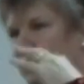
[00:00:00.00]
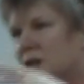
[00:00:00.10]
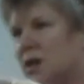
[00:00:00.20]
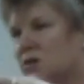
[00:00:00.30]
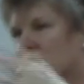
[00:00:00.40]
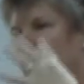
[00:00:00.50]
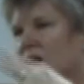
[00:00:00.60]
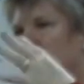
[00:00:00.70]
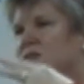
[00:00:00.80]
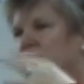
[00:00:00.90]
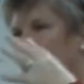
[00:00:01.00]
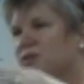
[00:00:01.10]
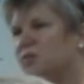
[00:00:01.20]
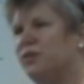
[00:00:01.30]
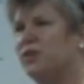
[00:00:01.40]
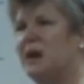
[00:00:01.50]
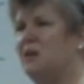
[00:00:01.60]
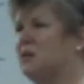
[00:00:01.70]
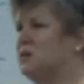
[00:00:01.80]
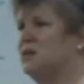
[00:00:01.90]
your tongue out, it's going to move. You
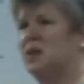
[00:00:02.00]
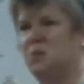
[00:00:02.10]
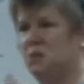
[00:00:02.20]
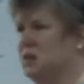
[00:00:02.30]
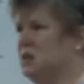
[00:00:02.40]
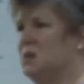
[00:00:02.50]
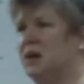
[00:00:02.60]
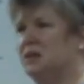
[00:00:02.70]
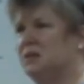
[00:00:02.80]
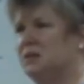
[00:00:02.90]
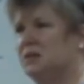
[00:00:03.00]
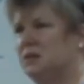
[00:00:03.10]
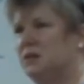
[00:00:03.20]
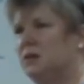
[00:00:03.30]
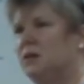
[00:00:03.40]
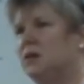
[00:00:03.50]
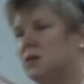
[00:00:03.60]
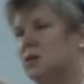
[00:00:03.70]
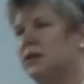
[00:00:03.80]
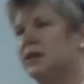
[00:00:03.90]
cannot keep your tongue quiet. So
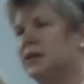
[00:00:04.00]
look